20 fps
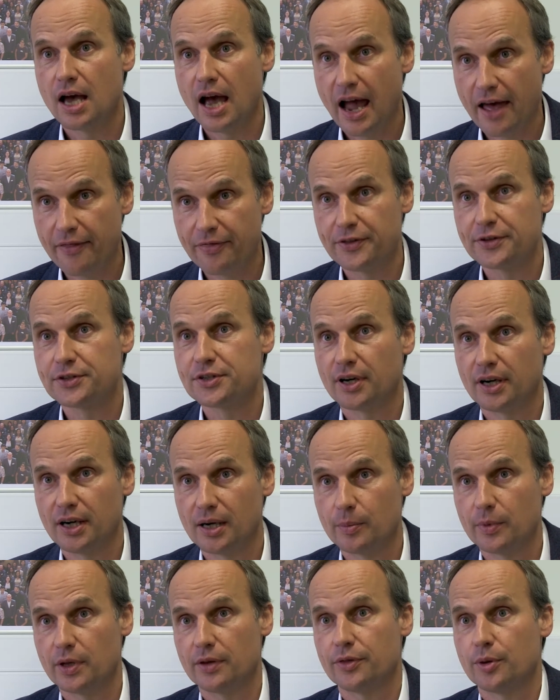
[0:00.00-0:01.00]
at the
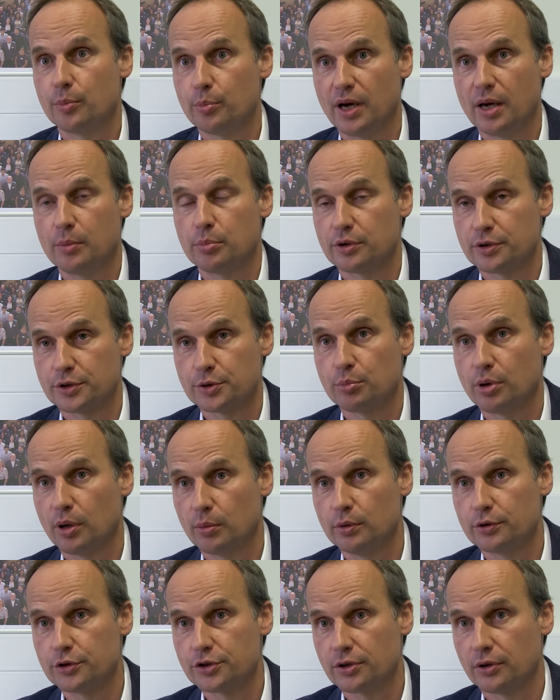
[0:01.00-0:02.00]
time that the paper is
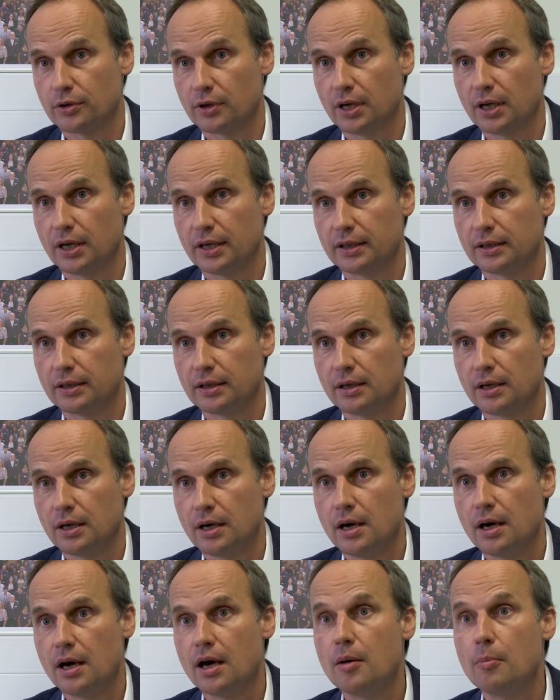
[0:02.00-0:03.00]
published online.
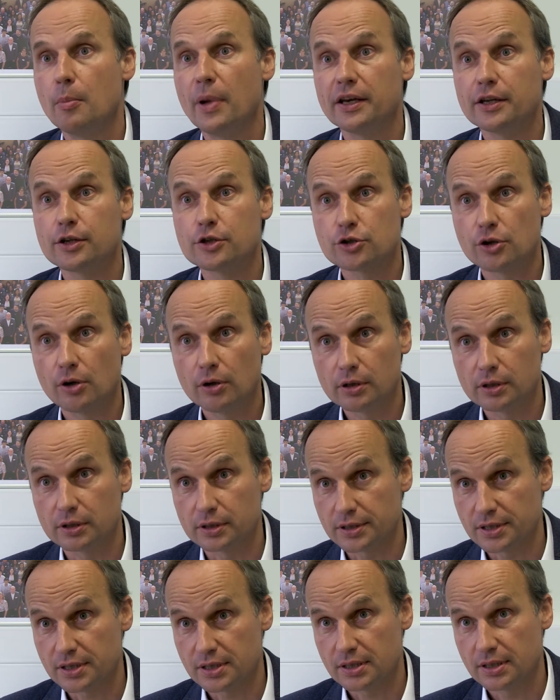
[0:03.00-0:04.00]
Many
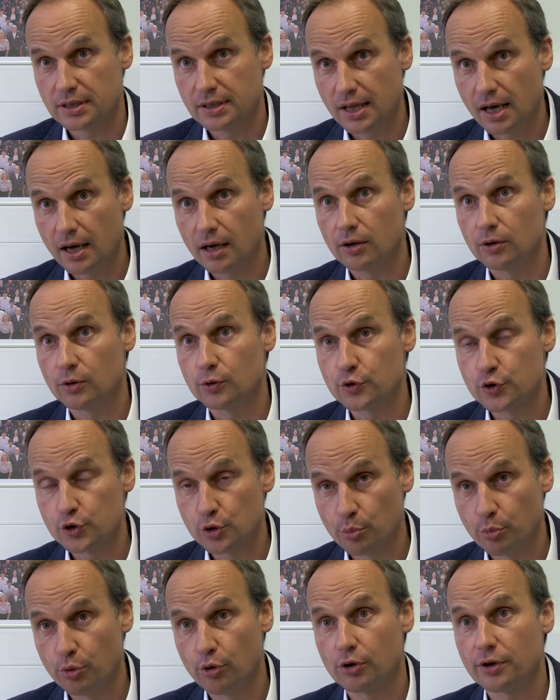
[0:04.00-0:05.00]
journals now
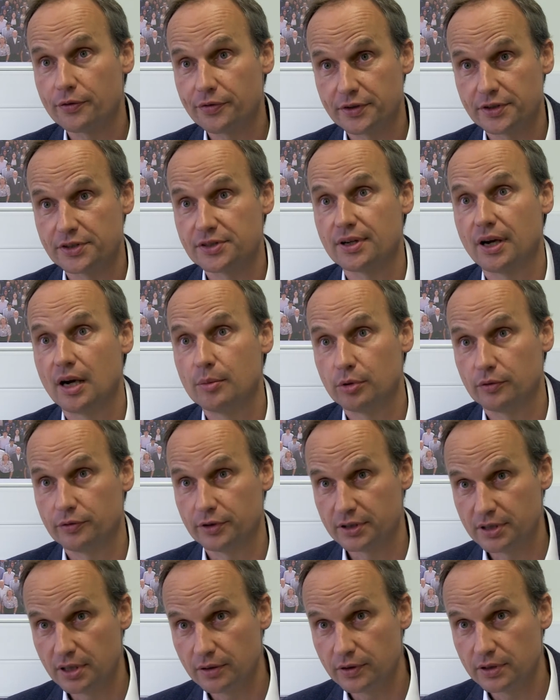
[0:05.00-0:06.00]
support this type of
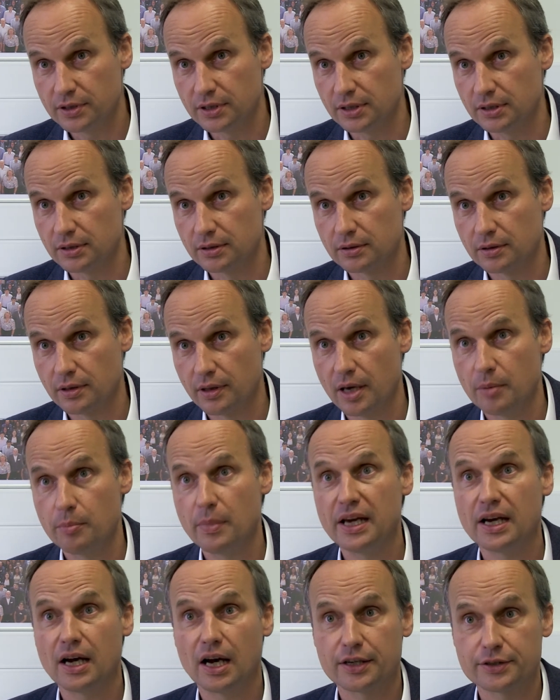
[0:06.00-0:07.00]
activity. They
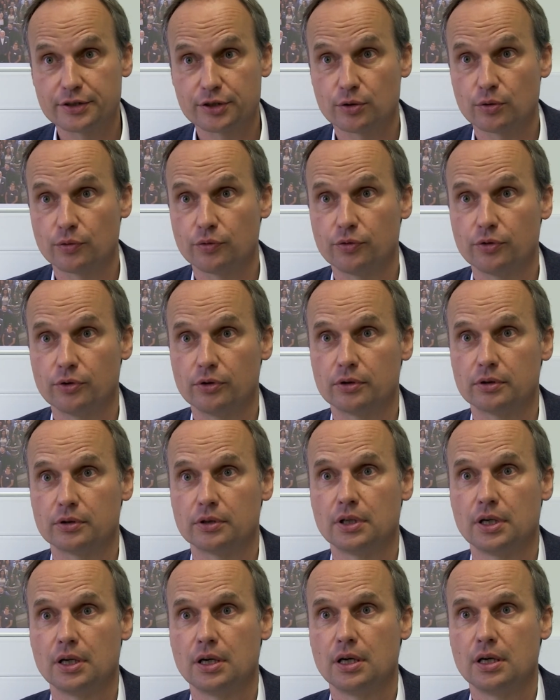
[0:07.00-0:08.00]
may ask you for
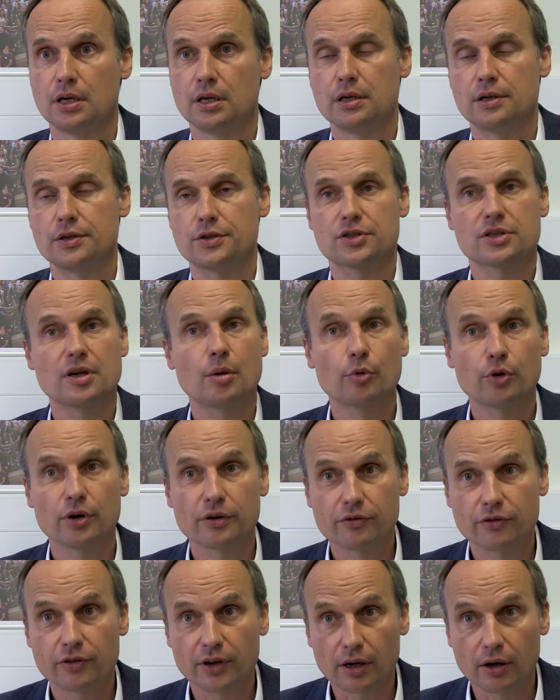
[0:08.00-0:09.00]
a summary
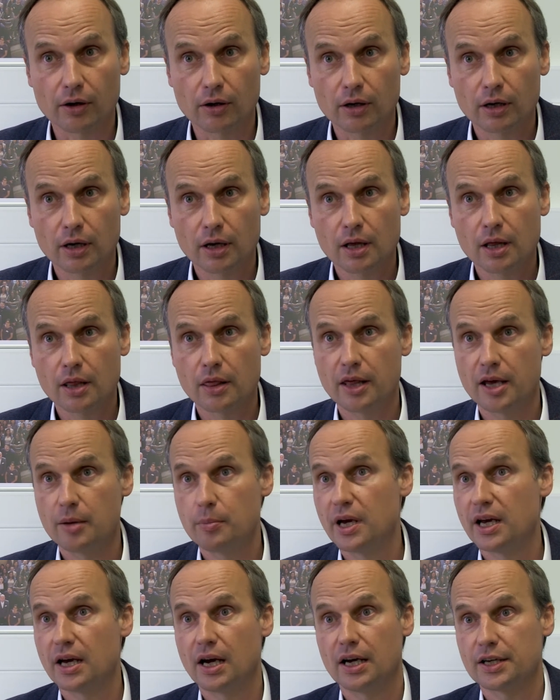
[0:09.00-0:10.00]
figure. They
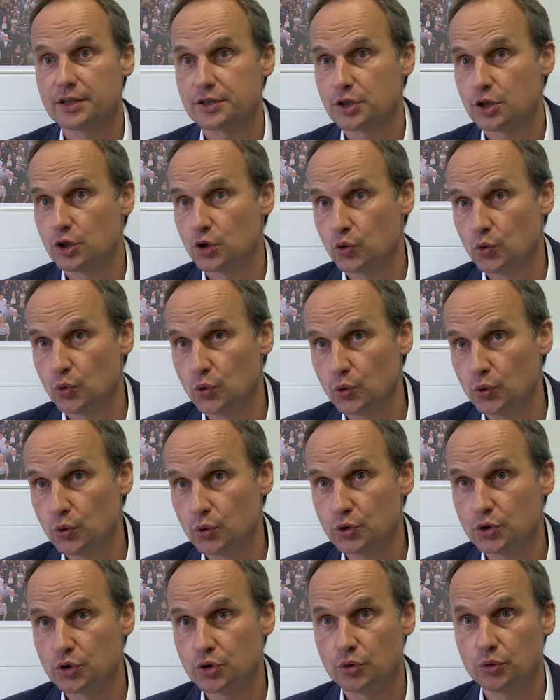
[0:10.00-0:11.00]
may ask
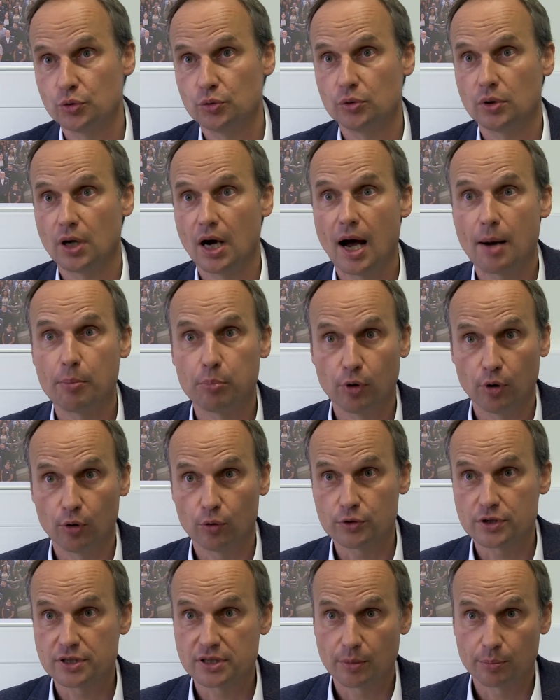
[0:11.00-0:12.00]
you to
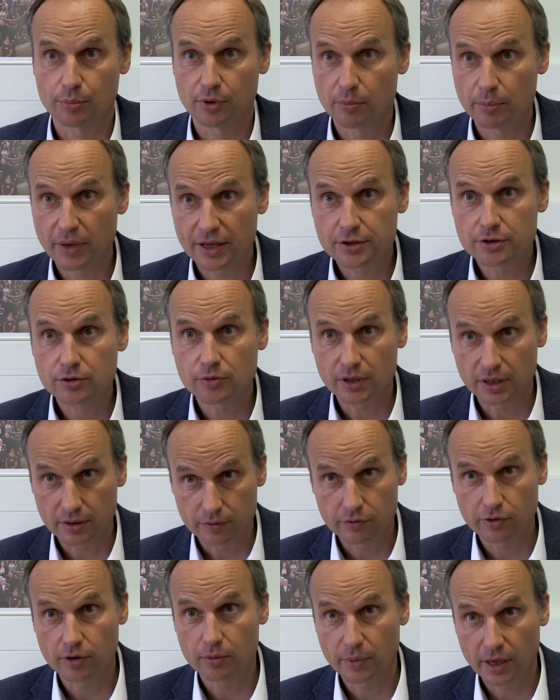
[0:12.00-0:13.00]
upload supplementary
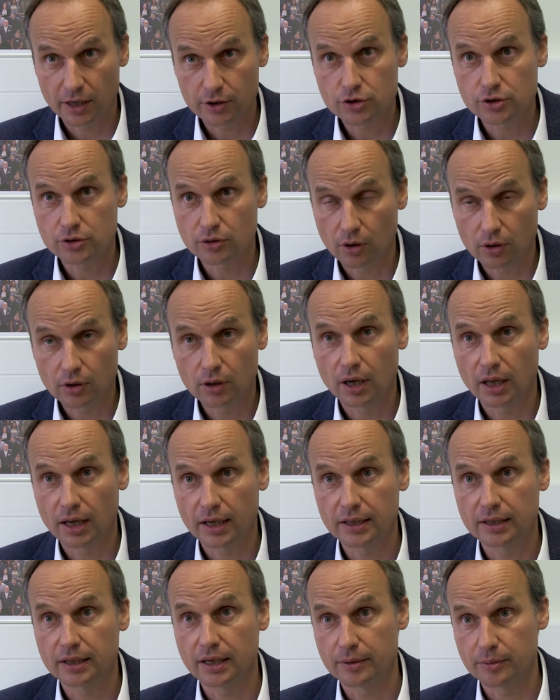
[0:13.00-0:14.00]
information
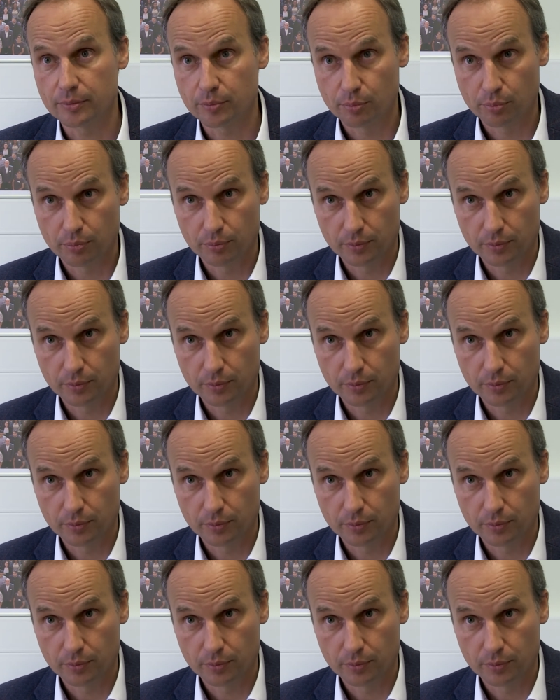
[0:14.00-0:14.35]
online and